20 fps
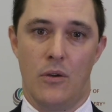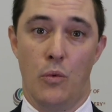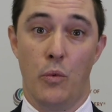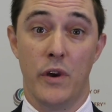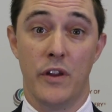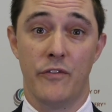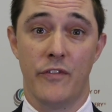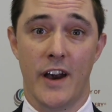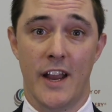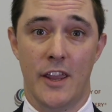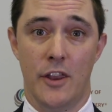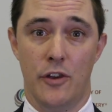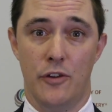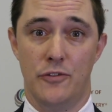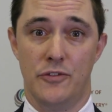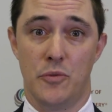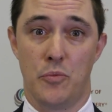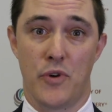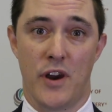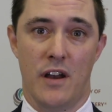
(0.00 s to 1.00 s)
We invite
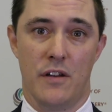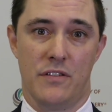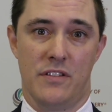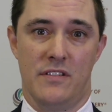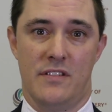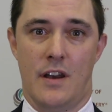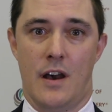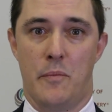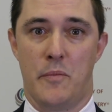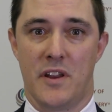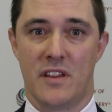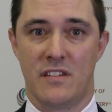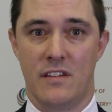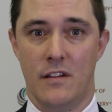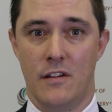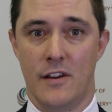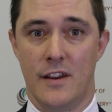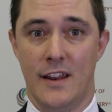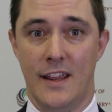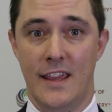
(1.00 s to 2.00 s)
you to browse the topics
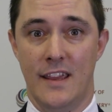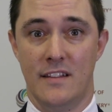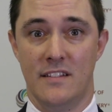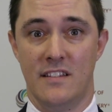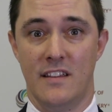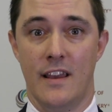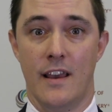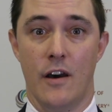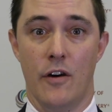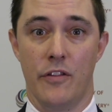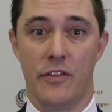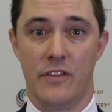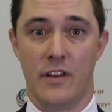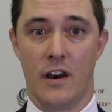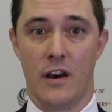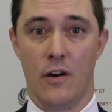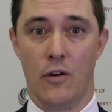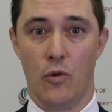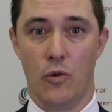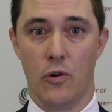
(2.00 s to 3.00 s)
here at
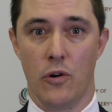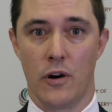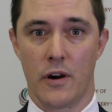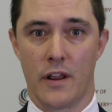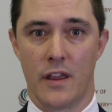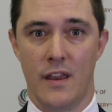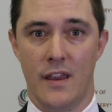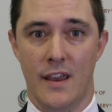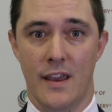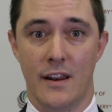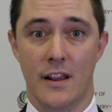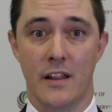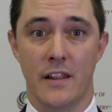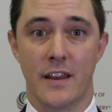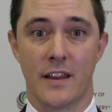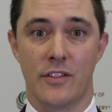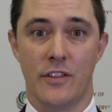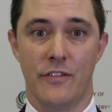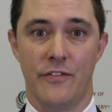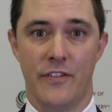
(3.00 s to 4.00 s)
enthealth.org and
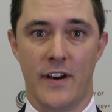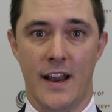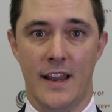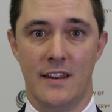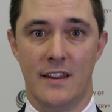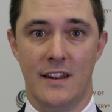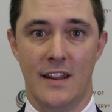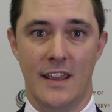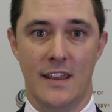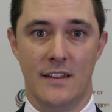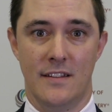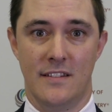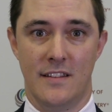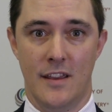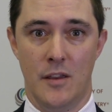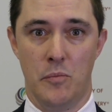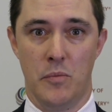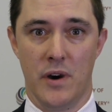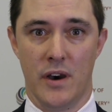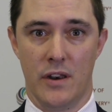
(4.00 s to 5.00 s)
click the Find an
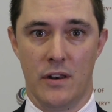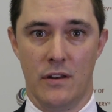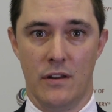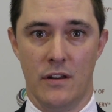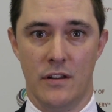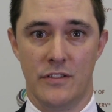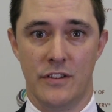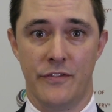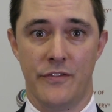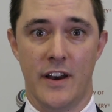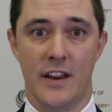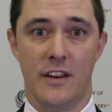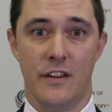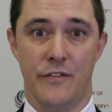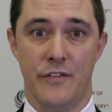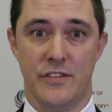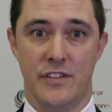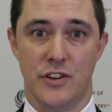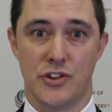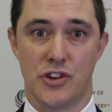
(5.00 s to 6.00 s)
ENT button to find a
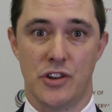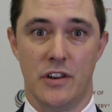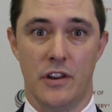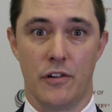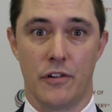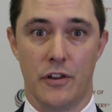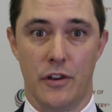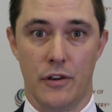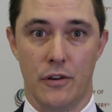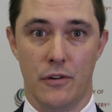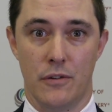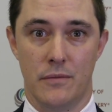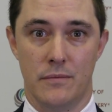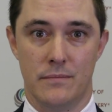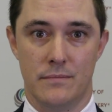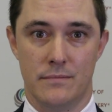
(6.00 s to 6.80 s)
physician near you.